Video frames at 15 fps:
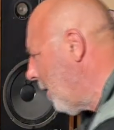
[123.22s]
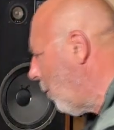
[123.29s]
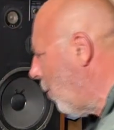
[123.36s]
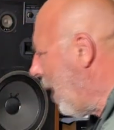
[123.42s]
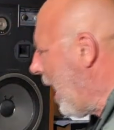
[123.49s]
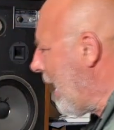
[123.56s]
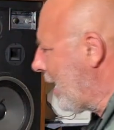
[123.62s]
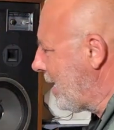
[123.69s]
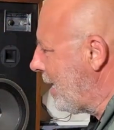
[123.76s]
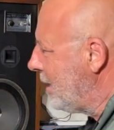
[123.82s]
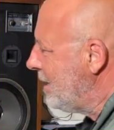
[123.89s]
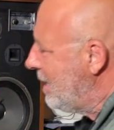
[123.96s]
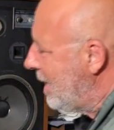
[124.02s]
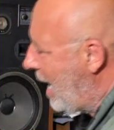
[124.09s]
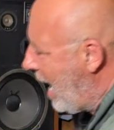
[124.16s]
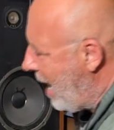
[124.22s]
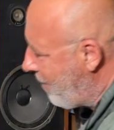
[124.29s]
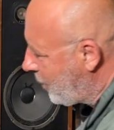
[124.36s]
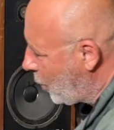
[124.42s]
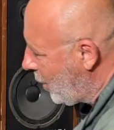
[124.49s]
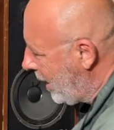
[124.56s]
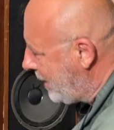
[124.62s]
one.
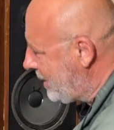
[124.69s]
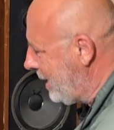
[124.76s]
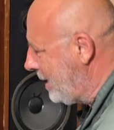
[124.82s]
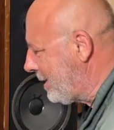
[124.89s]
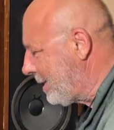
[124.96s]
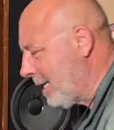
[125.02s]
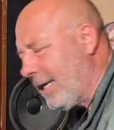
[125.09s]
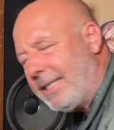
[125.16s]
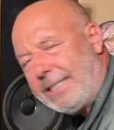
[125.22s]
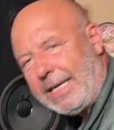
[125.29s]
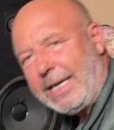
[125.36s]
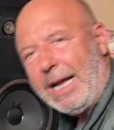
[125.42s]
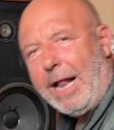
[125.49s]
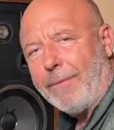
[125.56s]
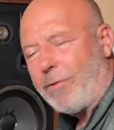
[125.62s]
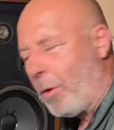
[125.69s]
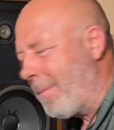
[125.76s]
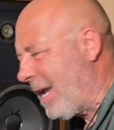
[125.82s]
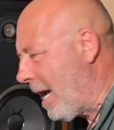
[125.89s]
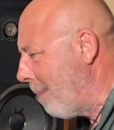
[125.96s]
I've connected uh, signal from an